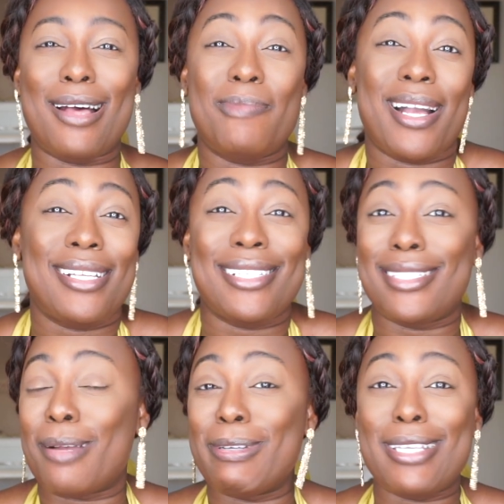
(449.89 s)
because
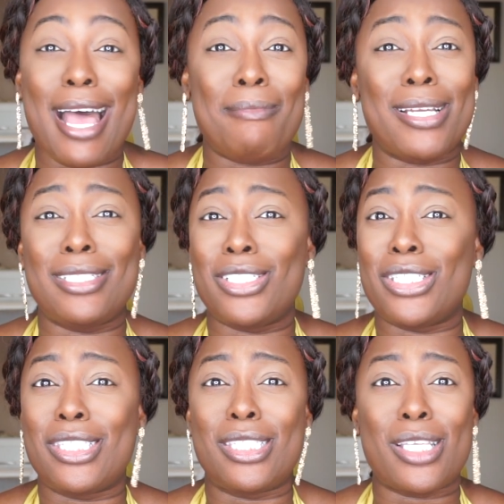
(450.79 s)
it's summertime and it's
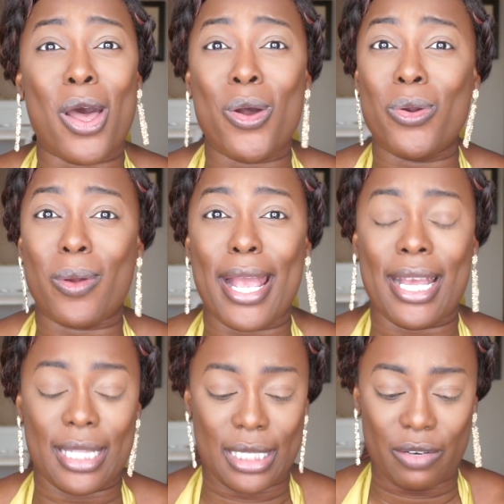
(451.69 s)
just so
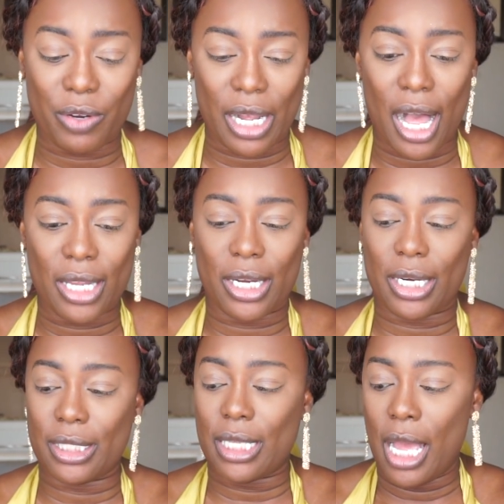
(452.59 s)
great, the different colors.